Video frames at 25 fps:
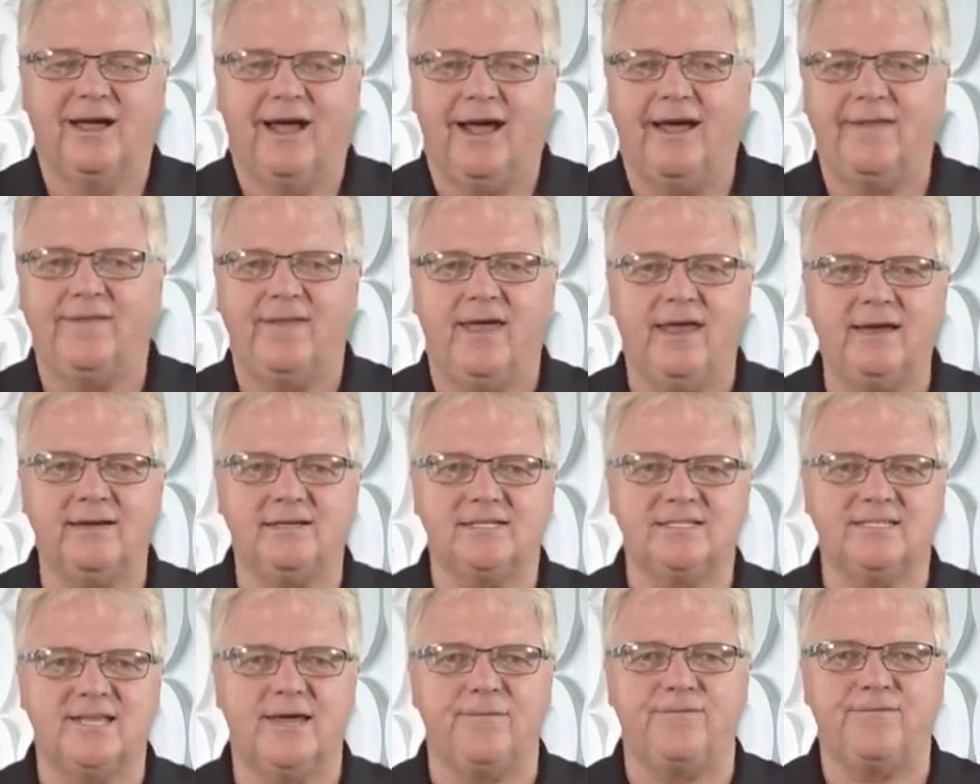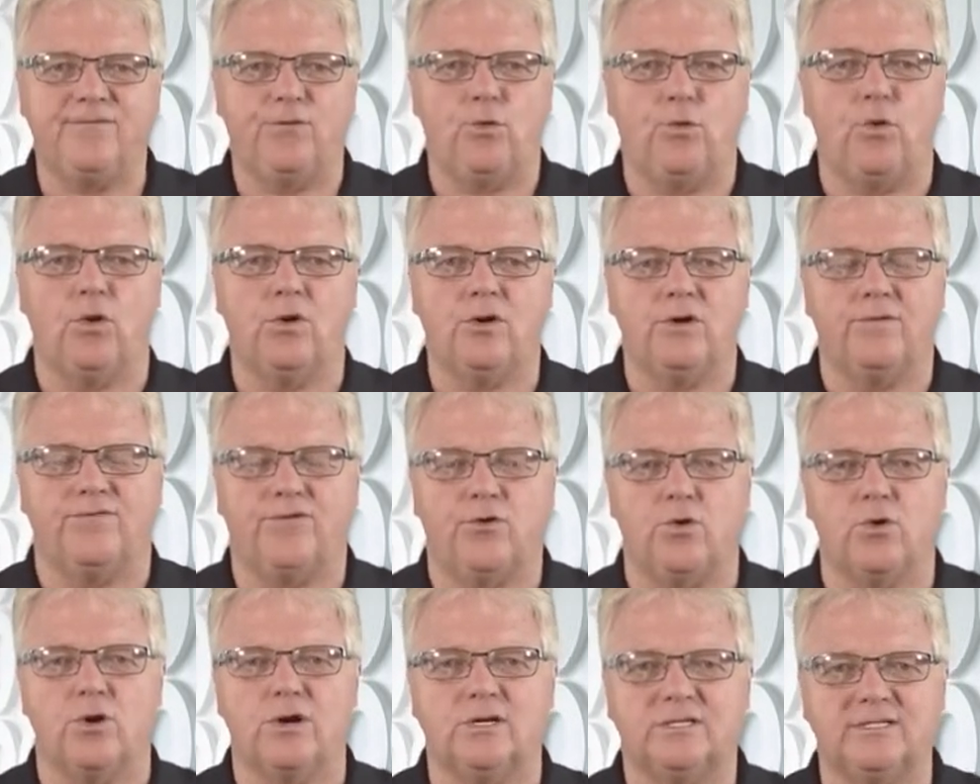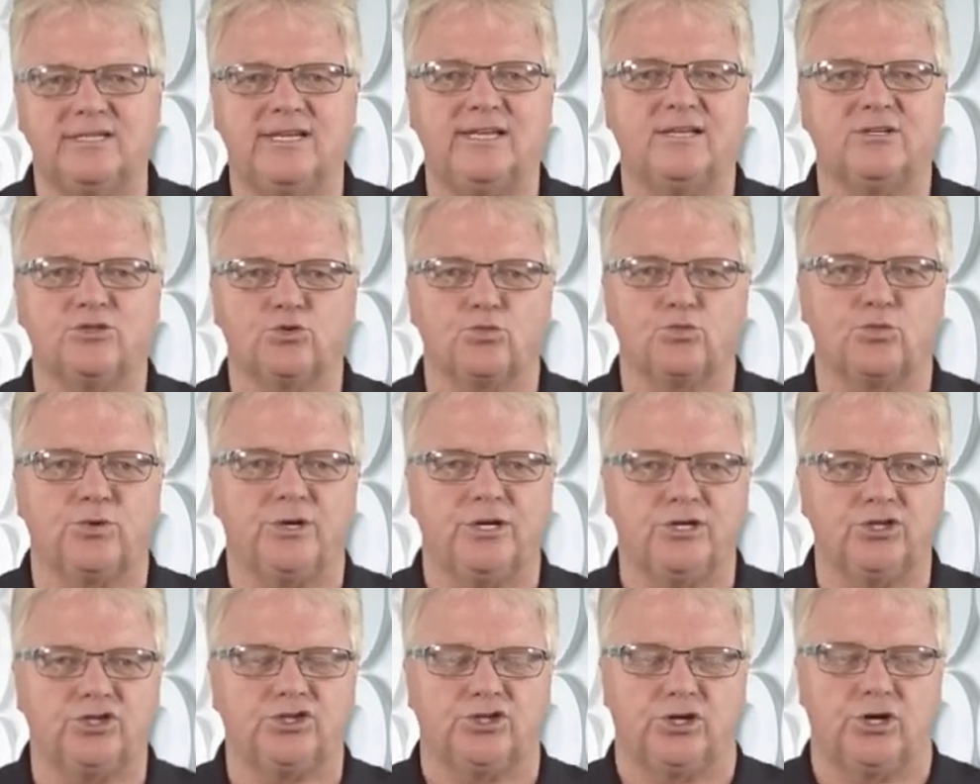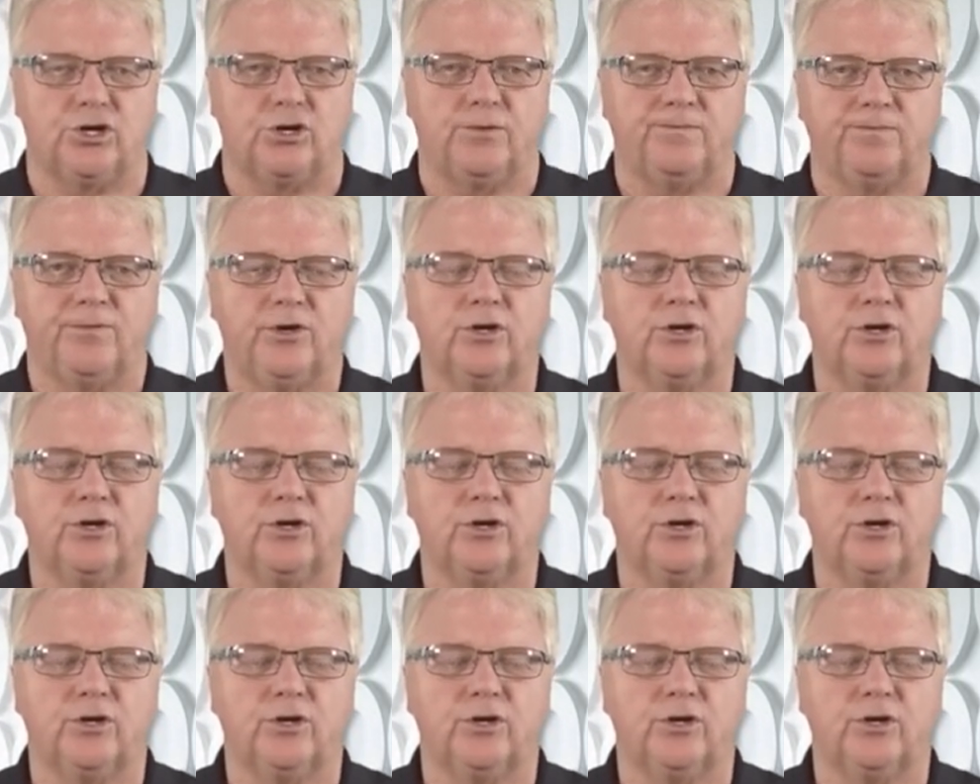And then step 4, of course, is reassure.